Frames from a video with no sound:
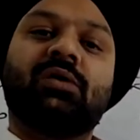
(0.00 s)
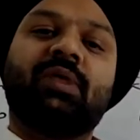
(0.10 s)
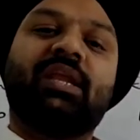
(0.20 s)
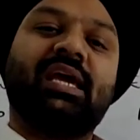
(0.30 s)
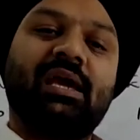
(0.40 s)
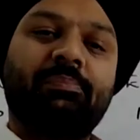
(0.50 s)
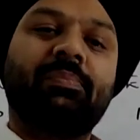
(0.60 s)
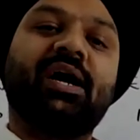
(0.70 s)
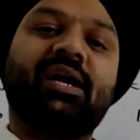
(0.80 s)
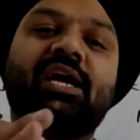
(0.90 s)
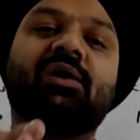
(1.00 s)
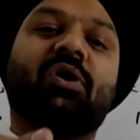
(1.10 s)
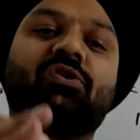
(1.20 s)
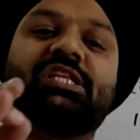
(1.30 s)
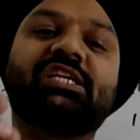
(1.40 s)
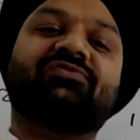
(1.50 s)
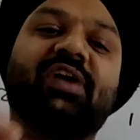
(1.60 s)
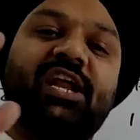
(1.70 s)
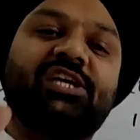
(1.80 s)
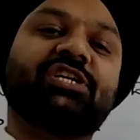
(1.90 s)
We'll keep learning about these
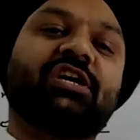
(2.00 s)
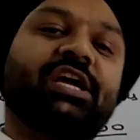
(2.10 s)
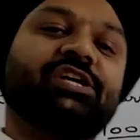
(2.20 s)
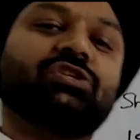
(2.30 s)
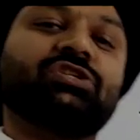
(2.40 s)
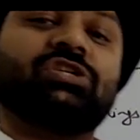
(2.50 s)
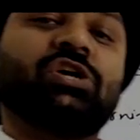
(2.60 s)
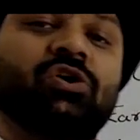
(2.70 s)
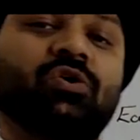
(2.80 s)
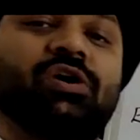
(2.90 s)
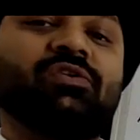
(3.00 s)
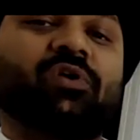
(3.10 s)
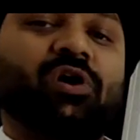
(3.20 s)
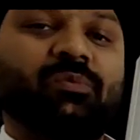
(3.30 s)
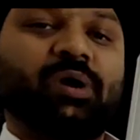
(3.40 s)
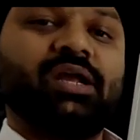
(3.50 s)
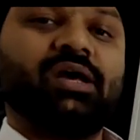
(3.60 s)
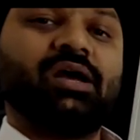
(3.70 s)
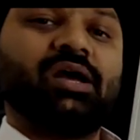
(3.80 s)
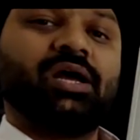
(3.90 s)
financial ratios going
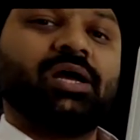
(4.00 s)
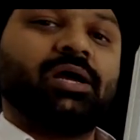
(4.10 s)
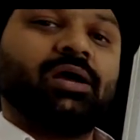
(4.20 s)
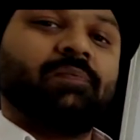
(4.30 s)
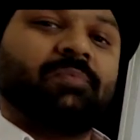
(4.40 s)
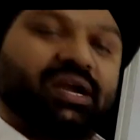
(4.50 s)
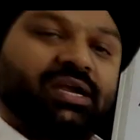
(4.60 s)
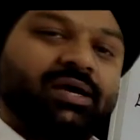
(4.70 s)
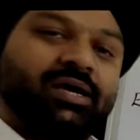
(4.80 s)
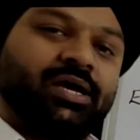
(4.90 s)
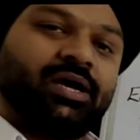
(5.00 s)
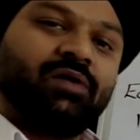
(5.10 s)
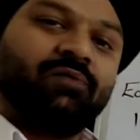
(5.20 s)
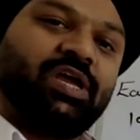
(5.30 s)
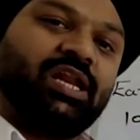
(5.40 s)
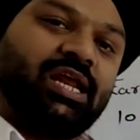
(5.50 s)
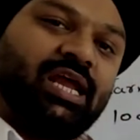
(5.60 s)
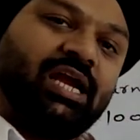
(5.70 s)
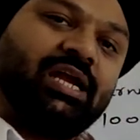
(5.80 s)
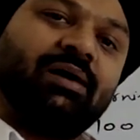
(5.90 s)
forward, but we
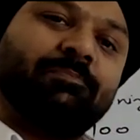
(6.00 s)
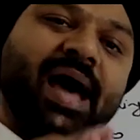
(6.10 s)
need a